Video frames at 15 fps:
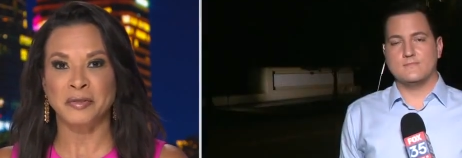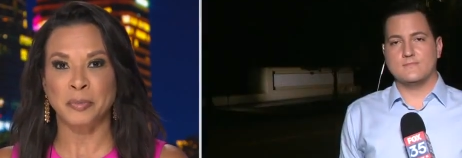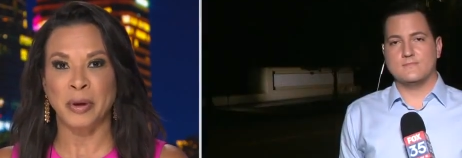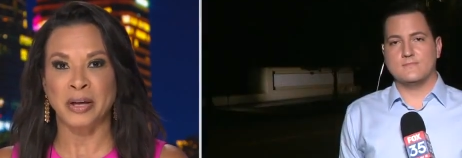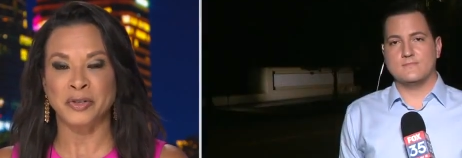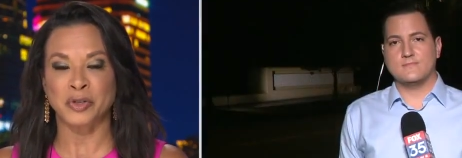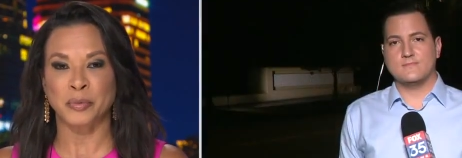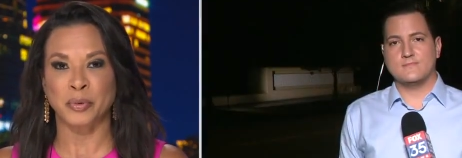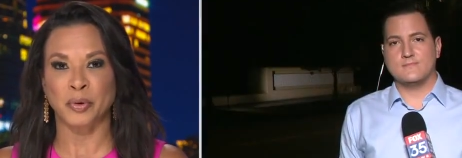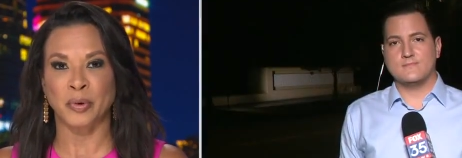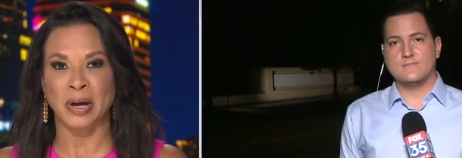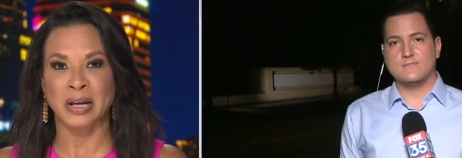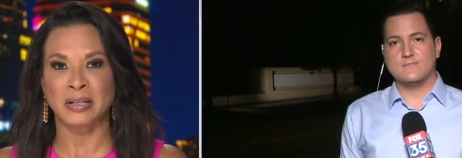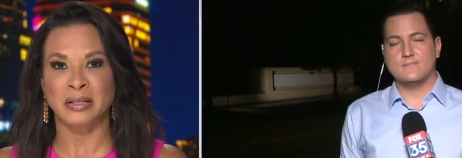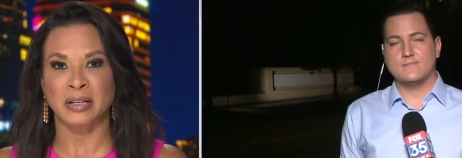Speaker 1: Patrick
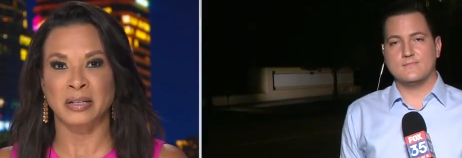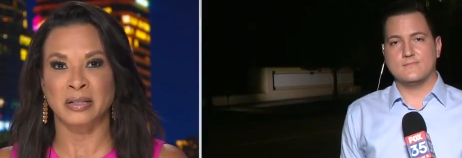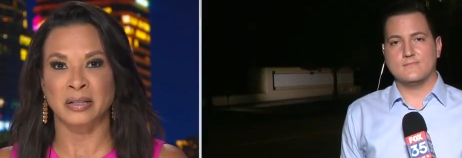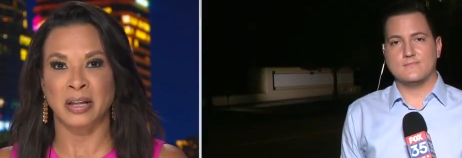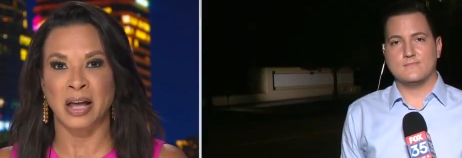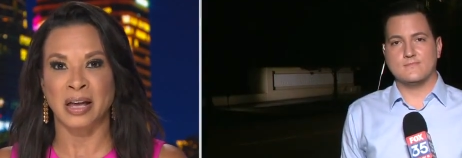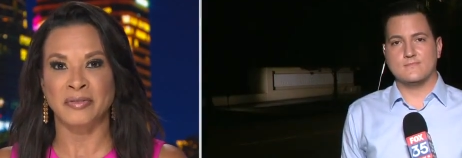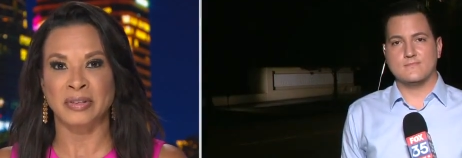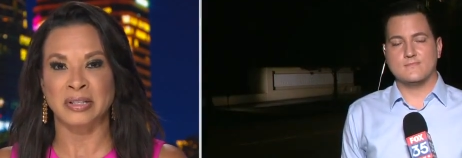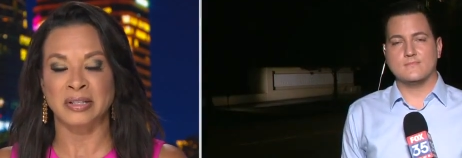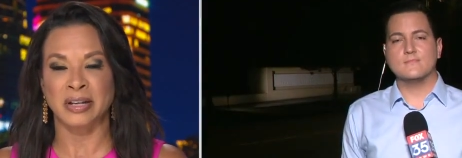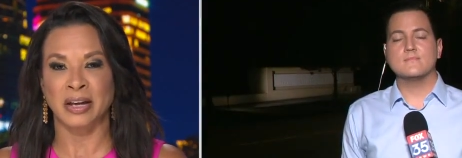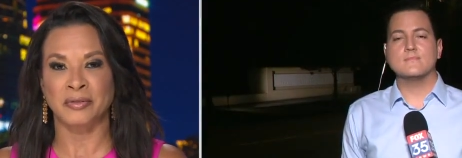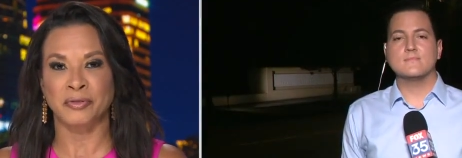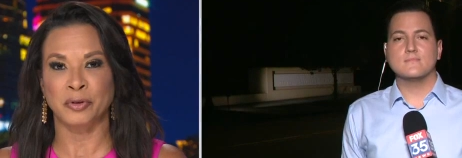Perez is live at
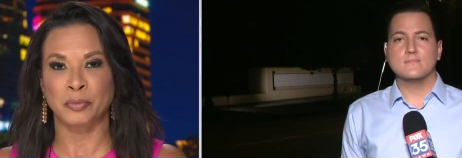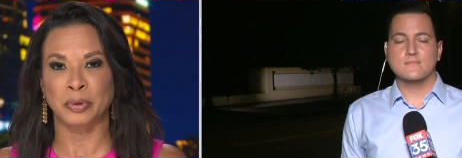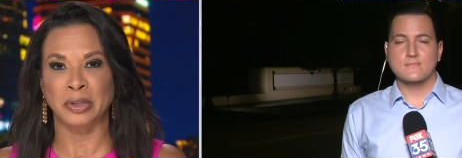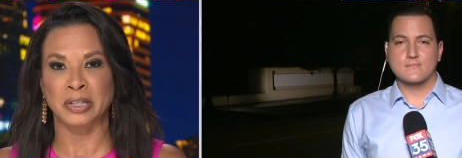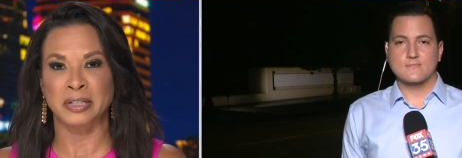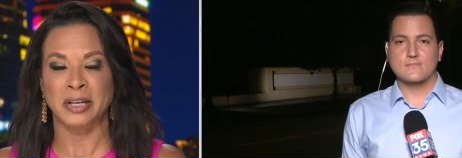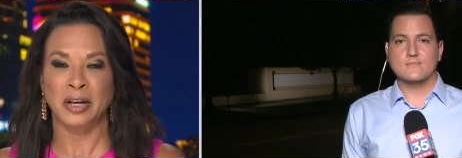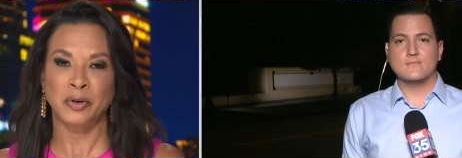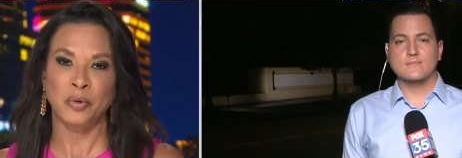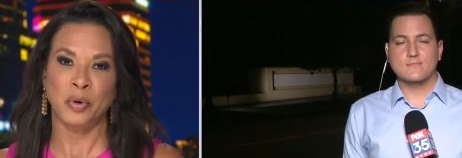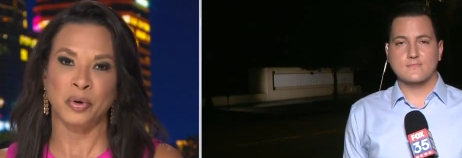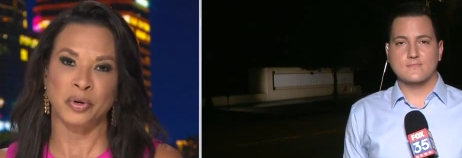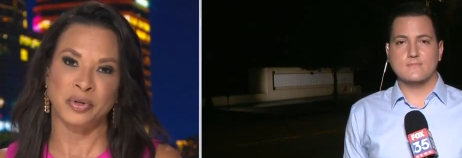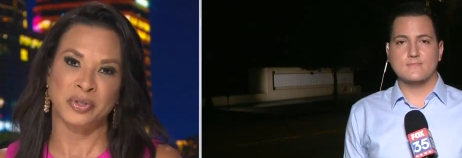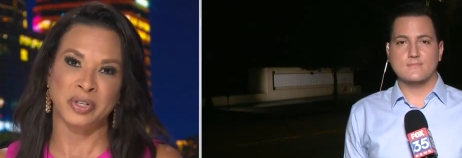Sanford Police
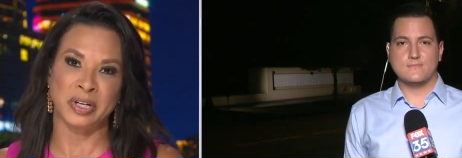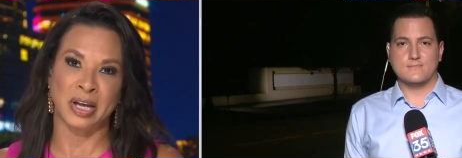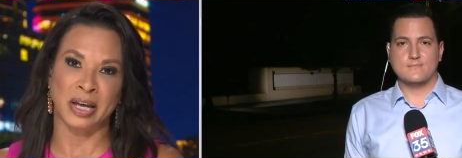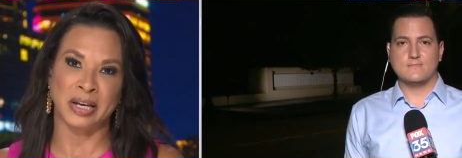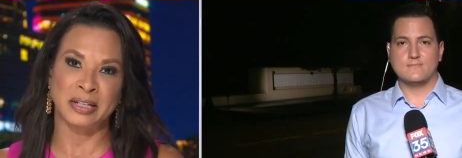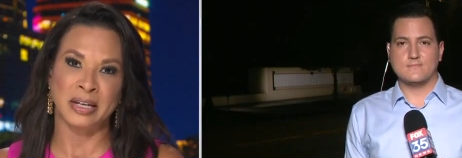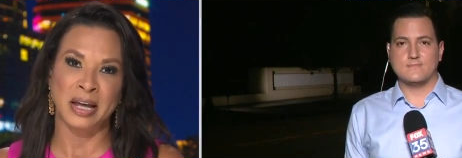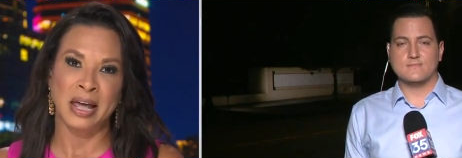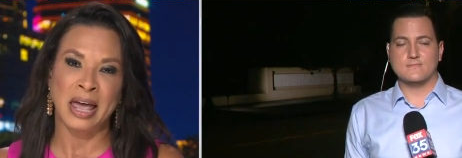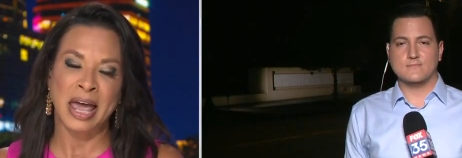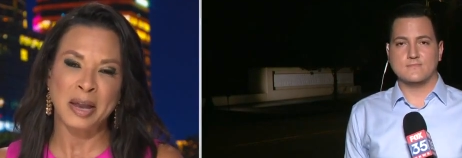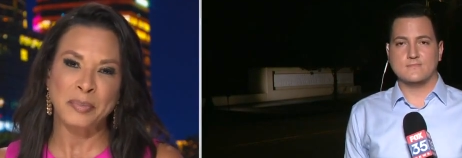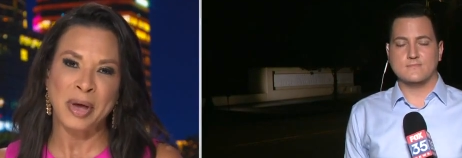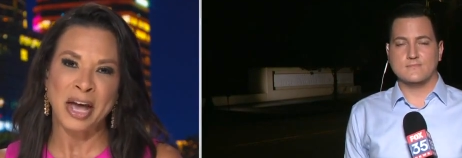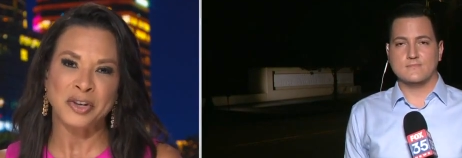Headquarters tonight.
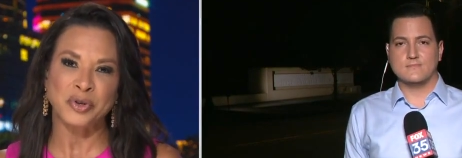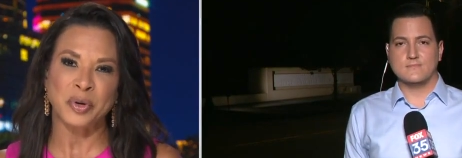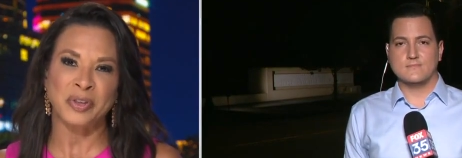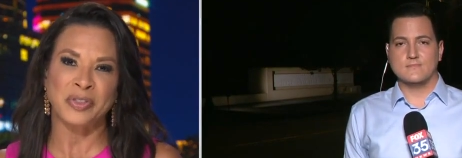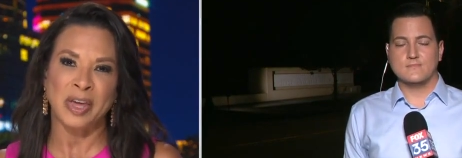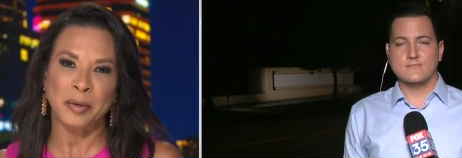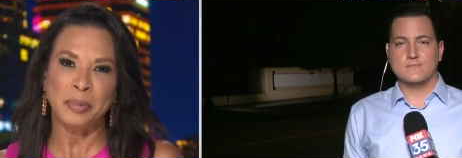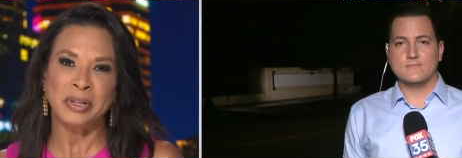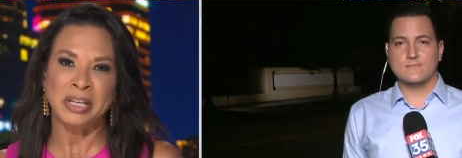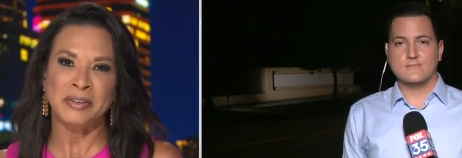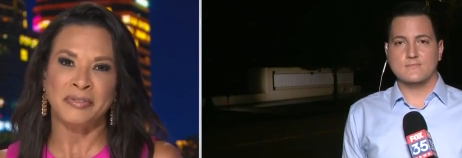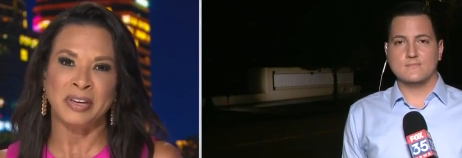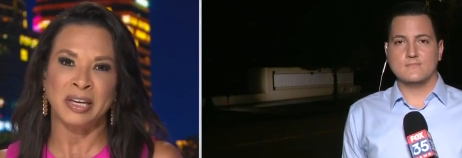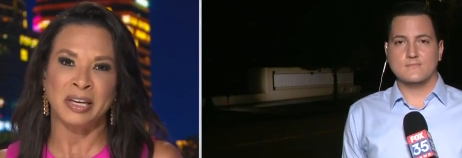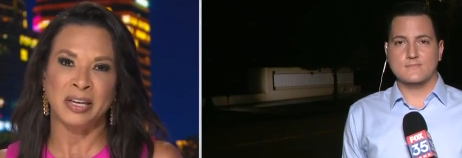And Patrick, they
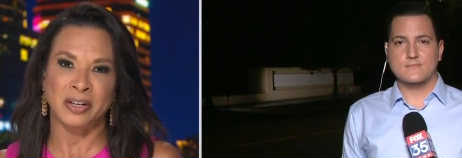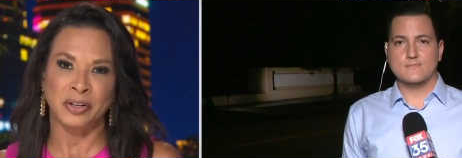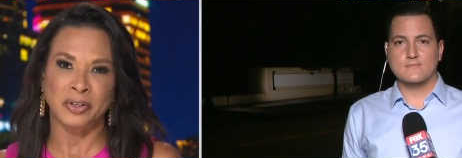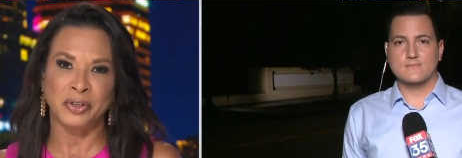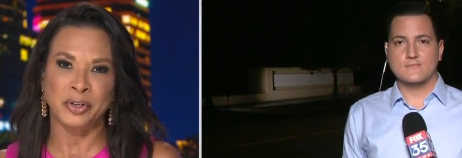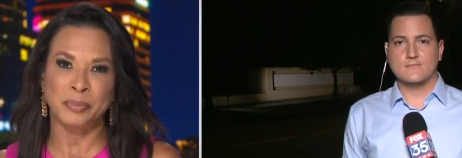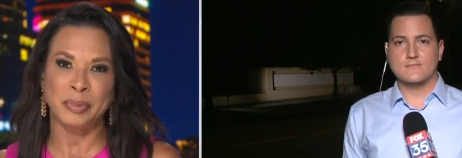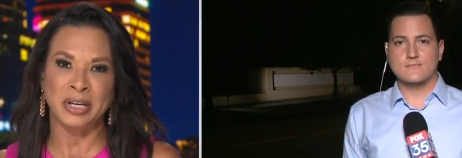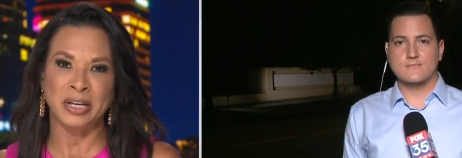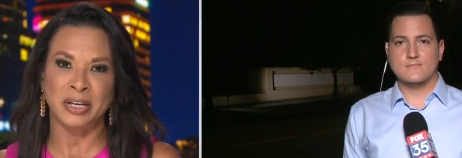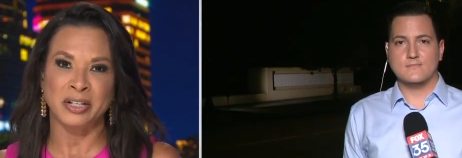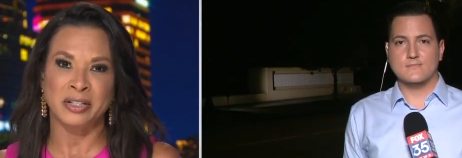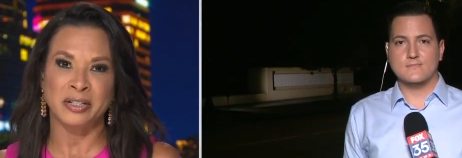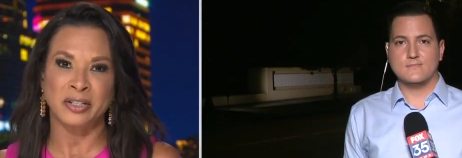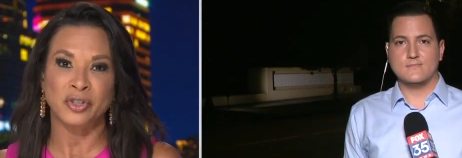believe he killed her
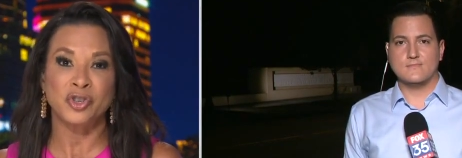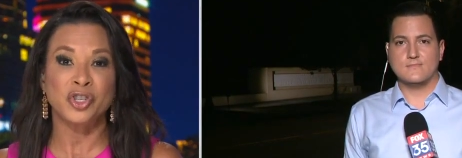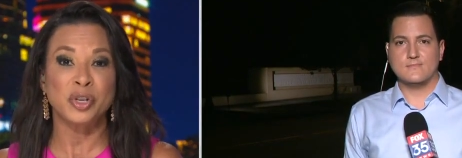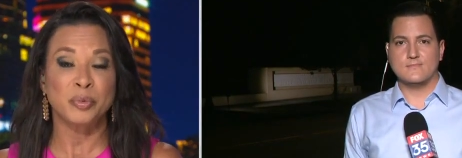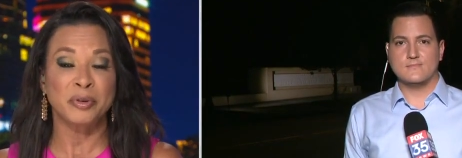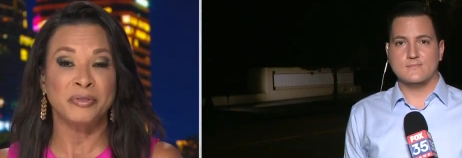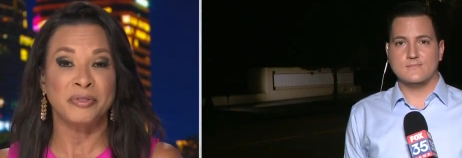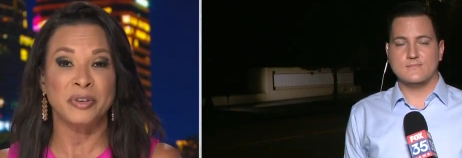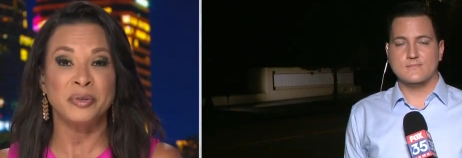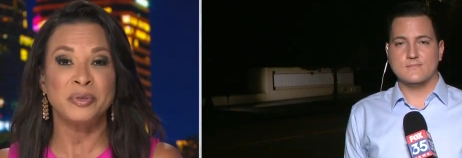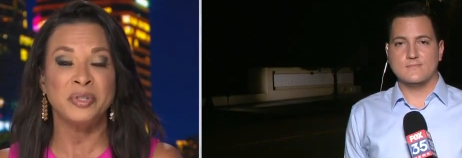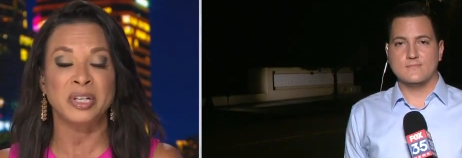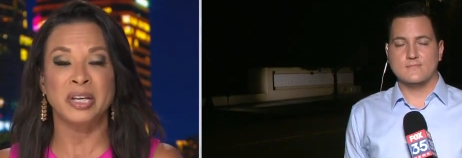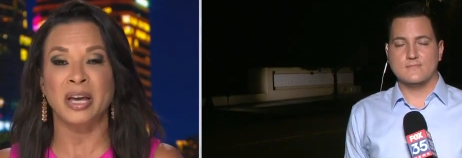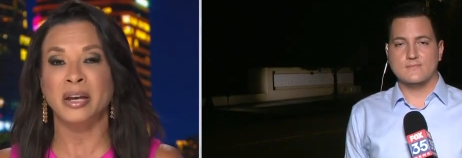because she
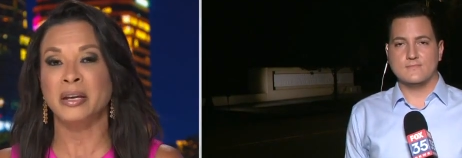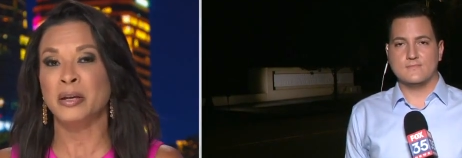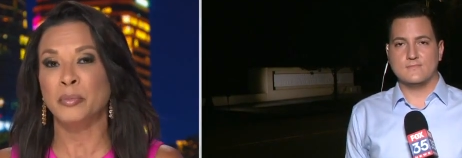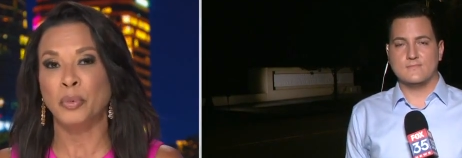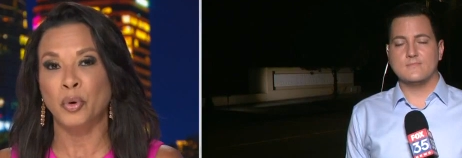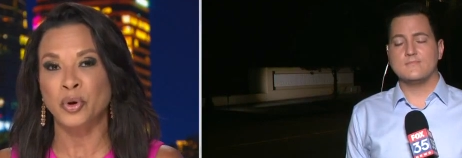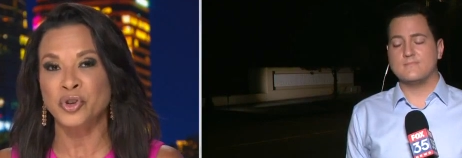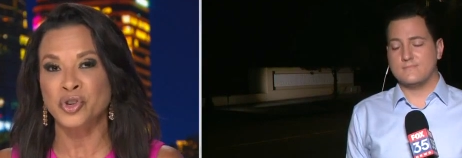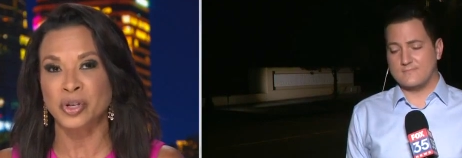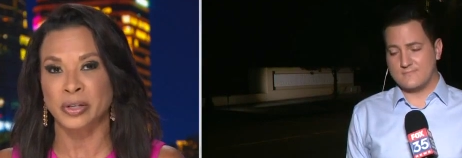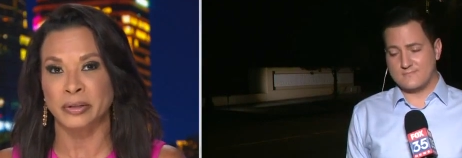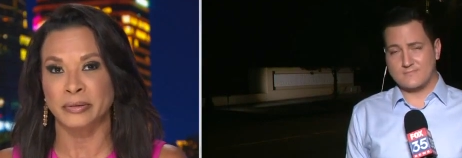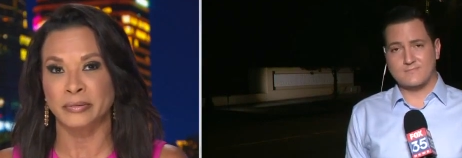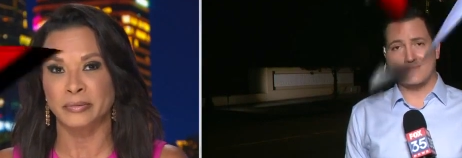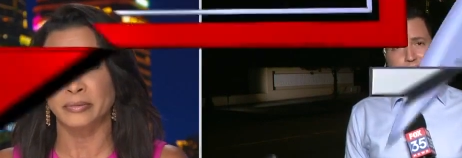refused to get an abortion.